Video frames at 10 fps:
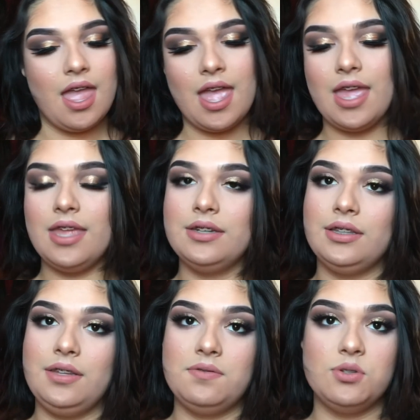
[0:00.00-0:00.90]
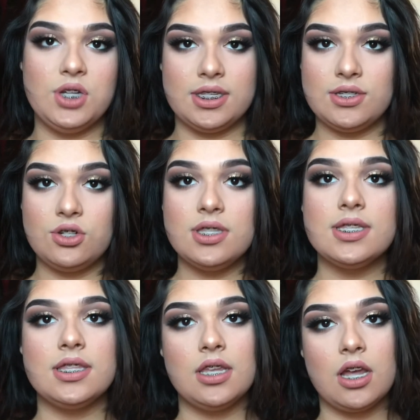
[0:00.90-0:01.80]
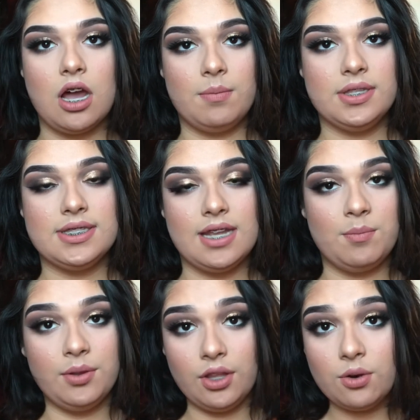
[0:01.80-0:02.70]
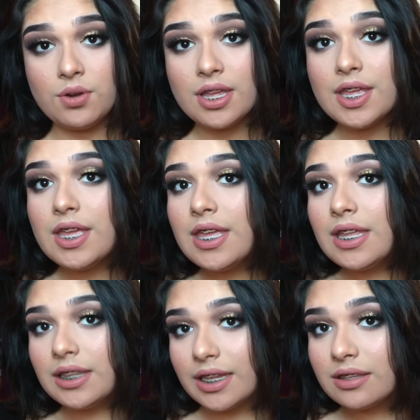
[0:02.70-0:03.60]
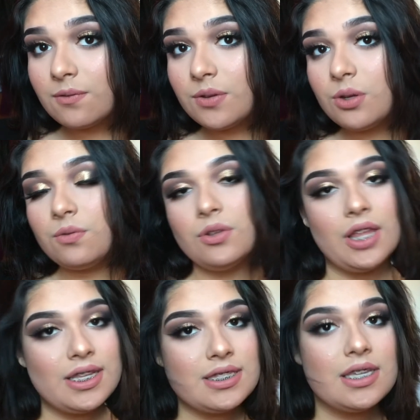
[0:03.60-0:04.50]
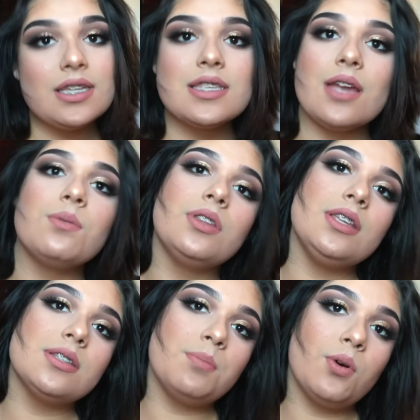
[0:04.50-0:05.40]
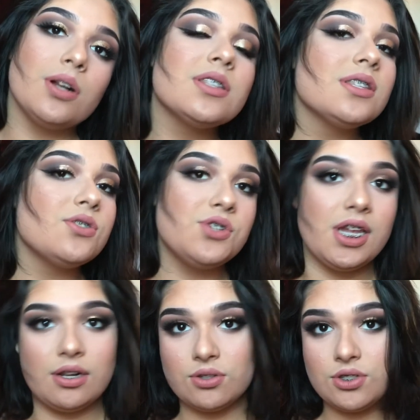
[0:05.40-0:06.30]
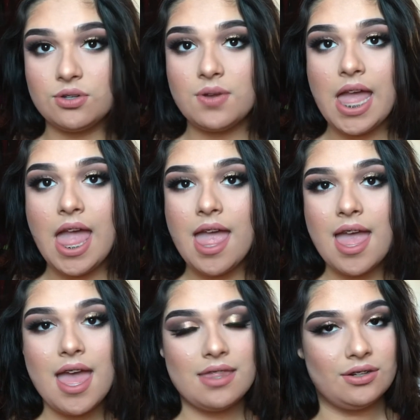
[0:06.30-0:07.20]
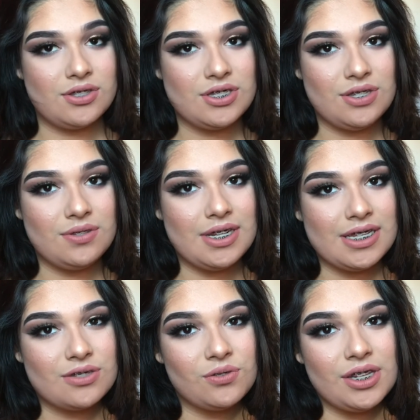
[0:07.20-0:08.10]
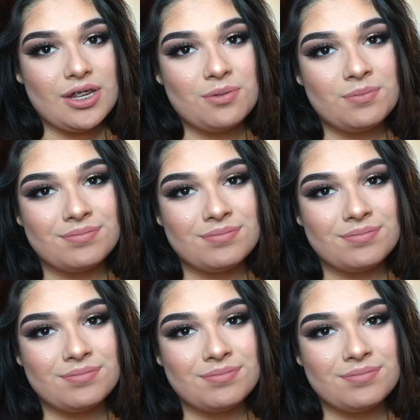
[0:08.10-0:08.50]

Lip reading: and leave suggestions in the comments down below. Like the video if you liked it, because that really supports this channel too, and I'll see you in the next video.